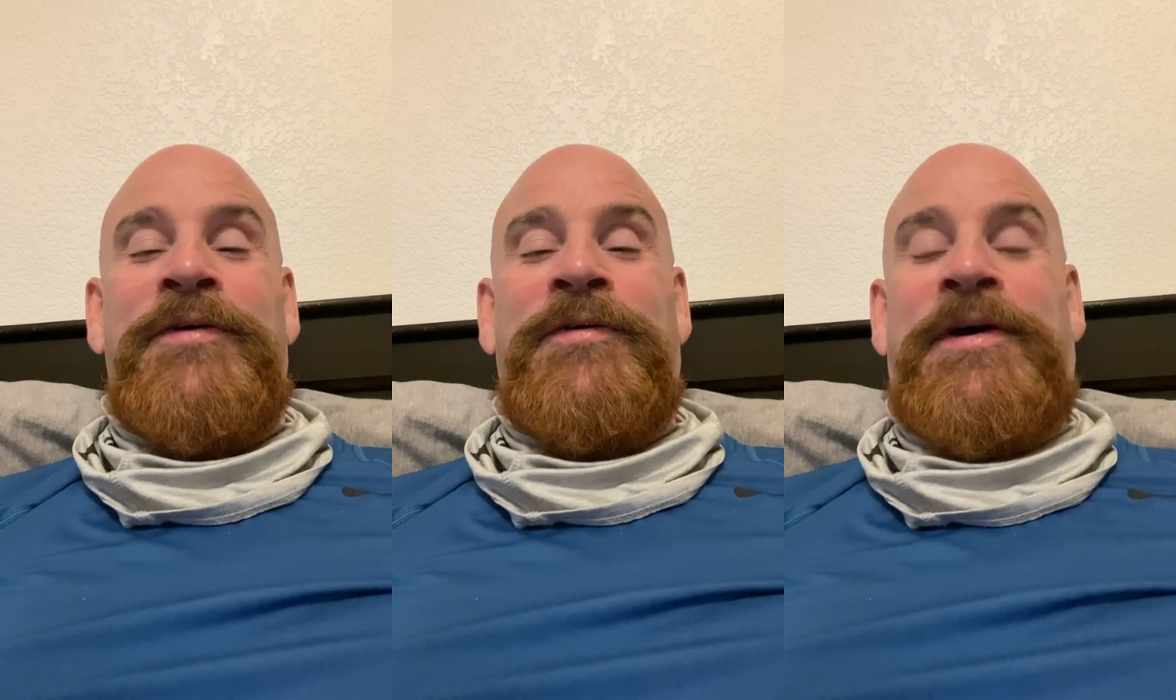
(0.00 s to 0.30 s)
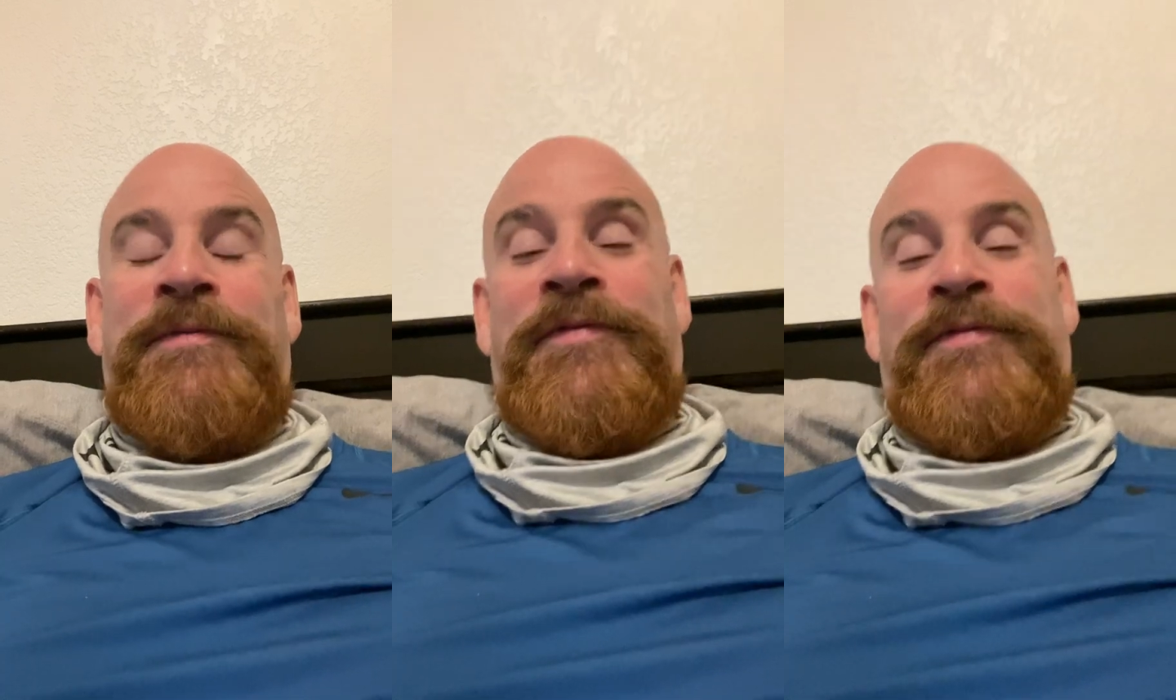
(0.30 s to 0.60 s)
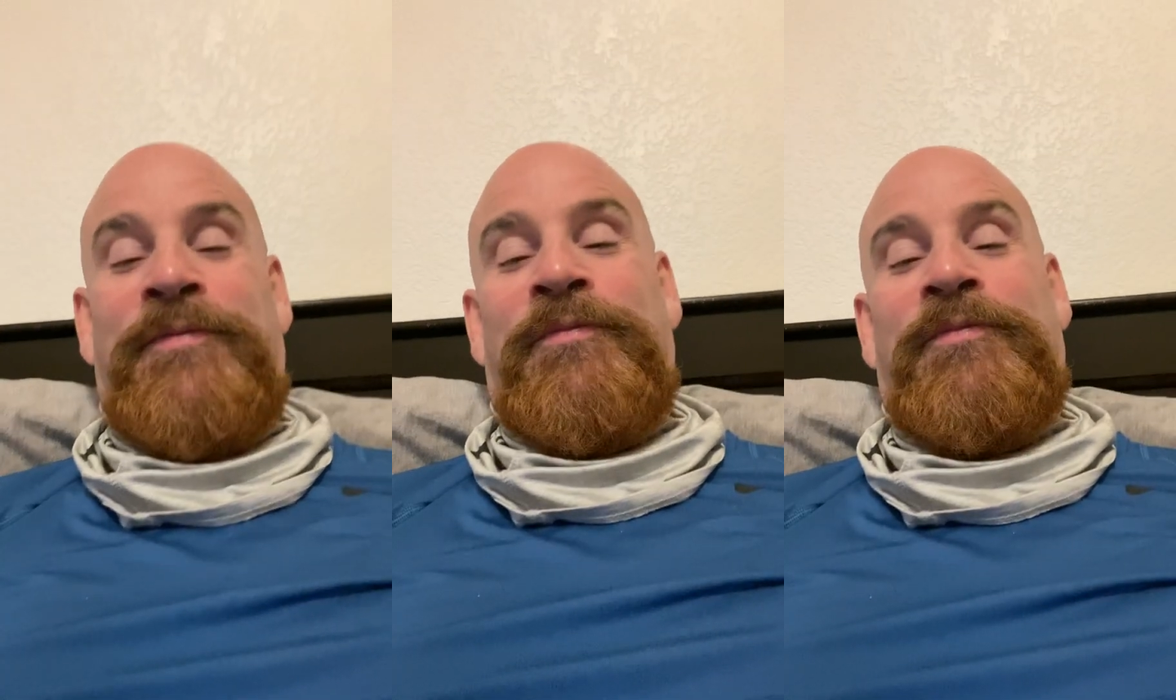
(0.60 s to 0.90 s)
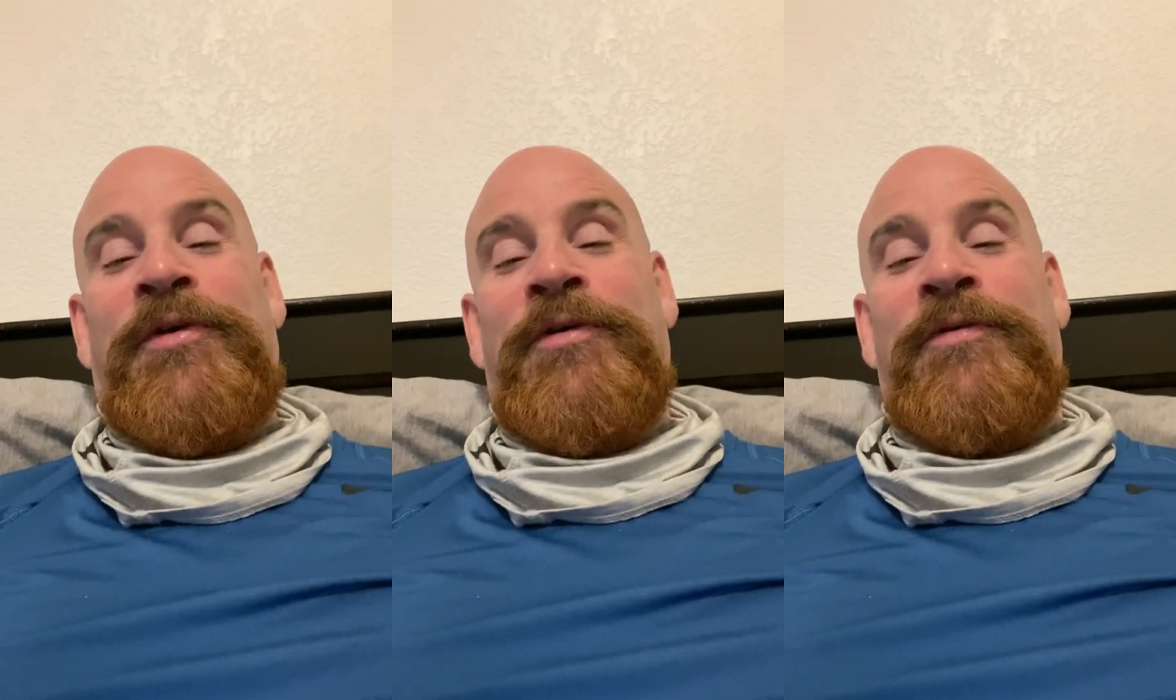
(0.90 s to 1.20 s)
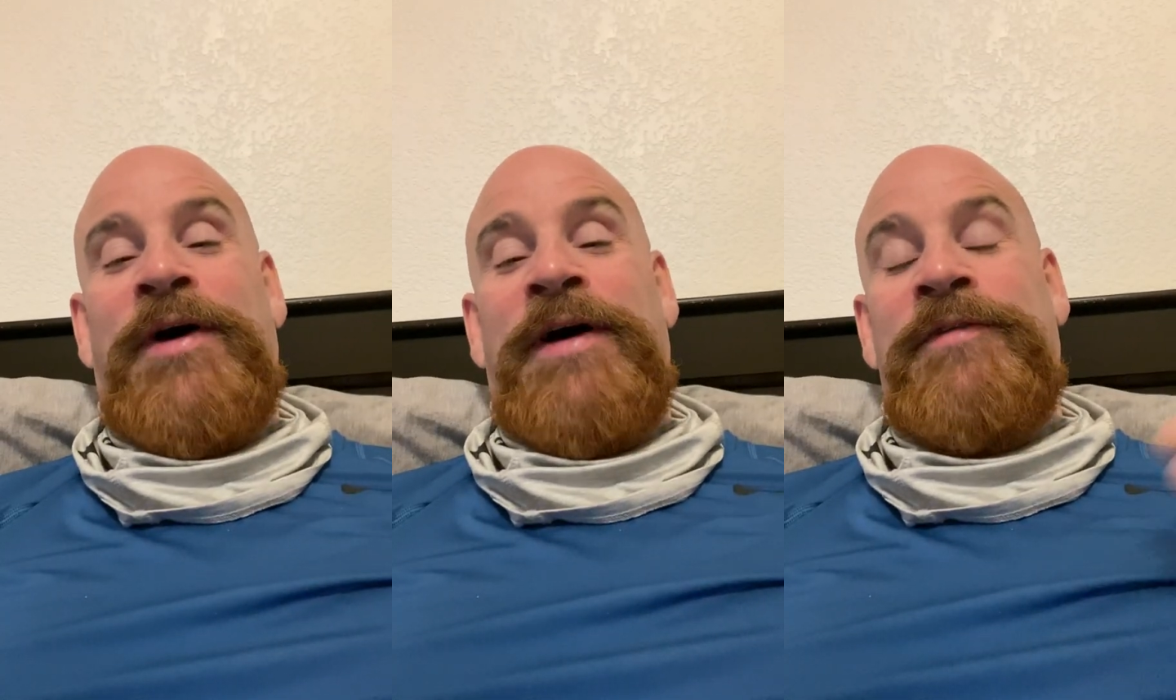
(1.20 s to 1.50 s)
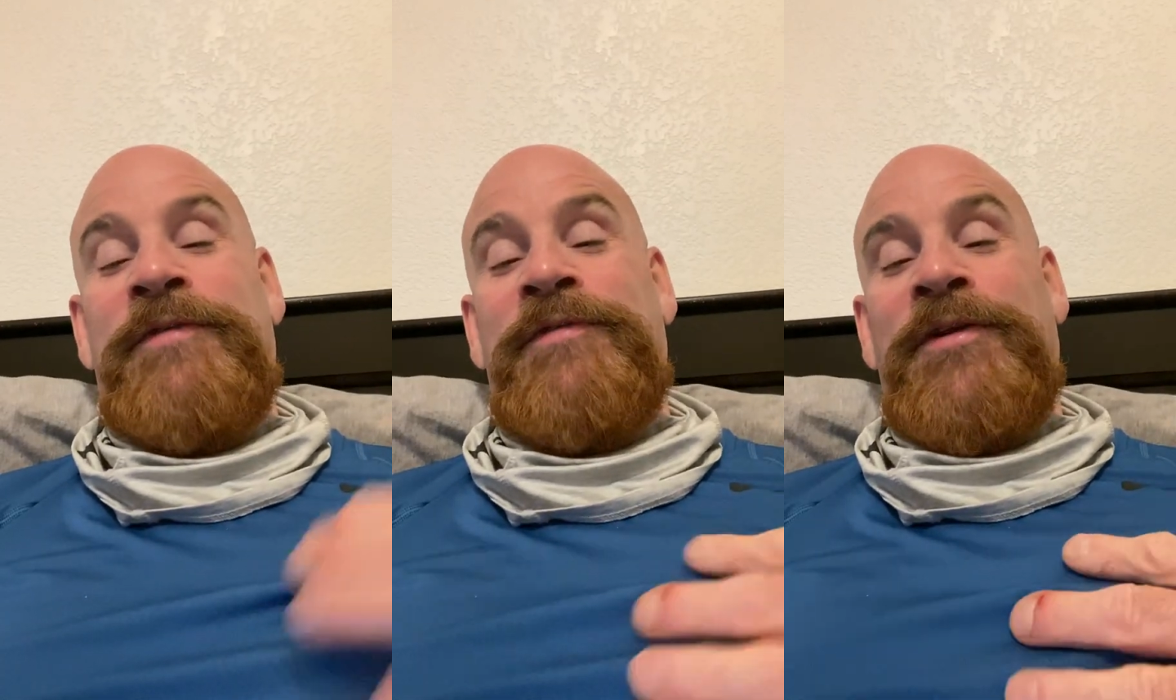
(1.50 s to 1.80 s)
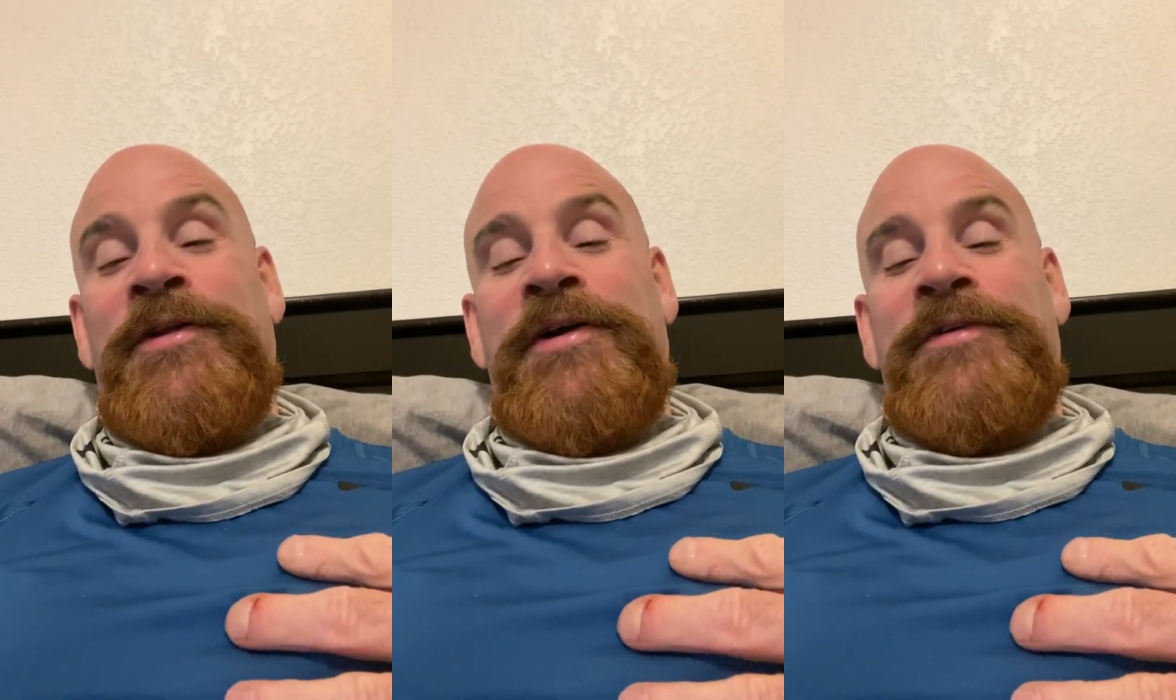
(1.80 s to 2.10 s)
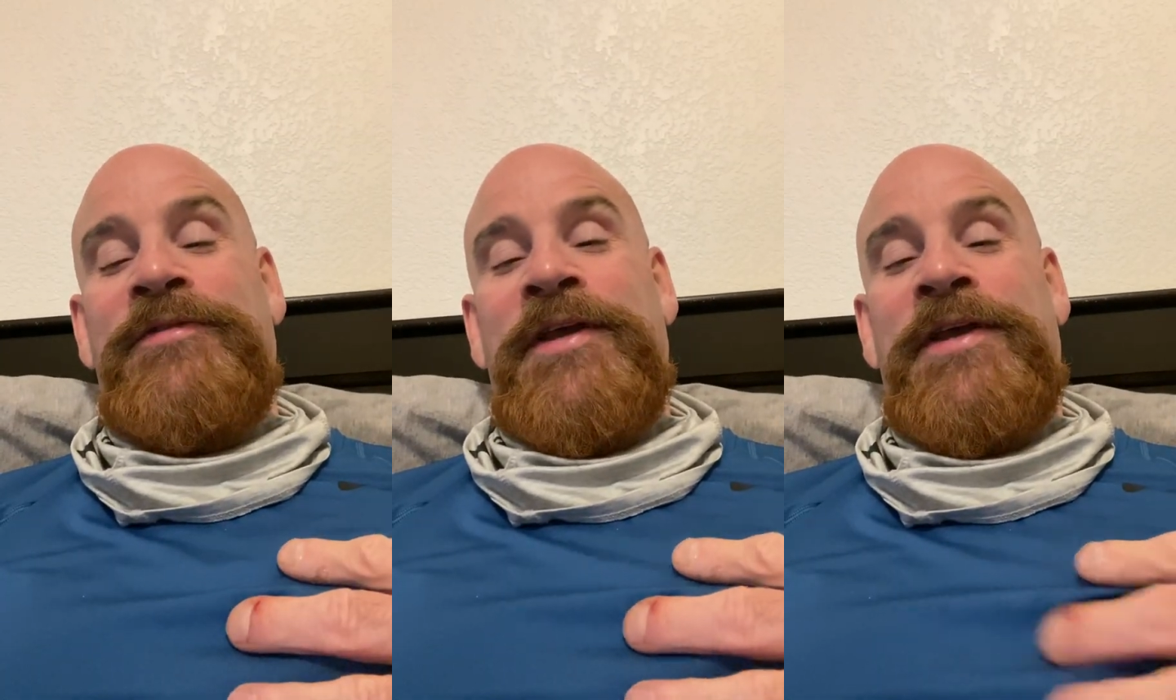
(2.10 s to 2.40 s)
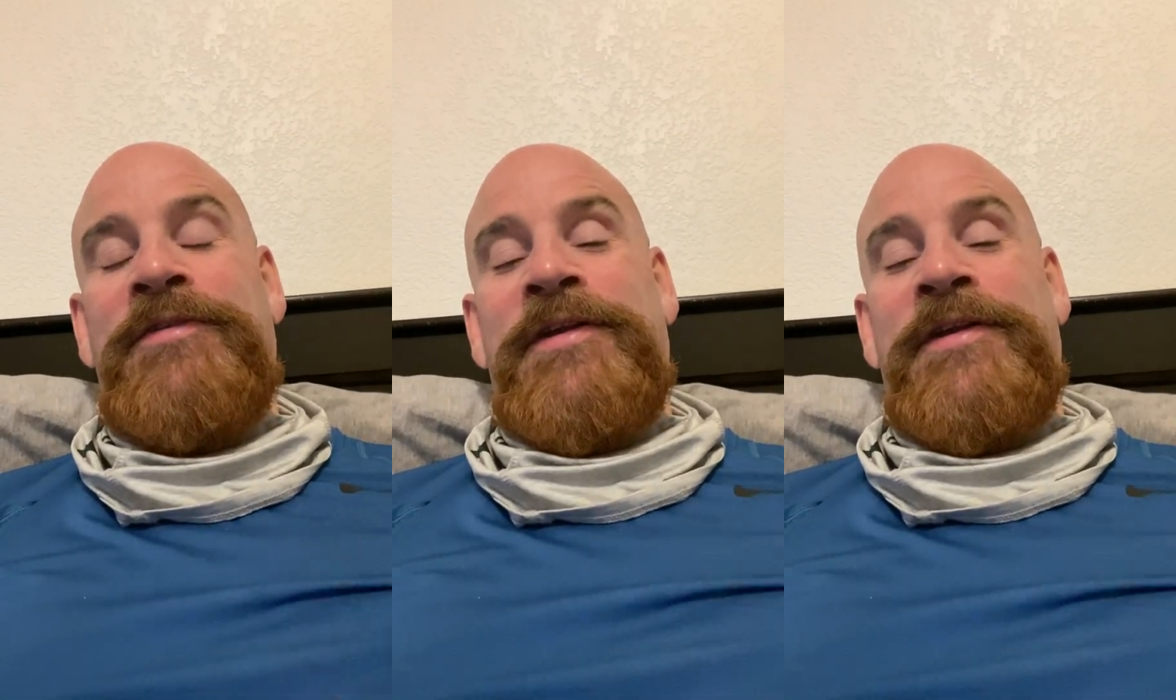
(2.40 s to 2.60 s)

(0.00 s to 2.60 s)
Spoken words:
coming from, I've lived in a lot of states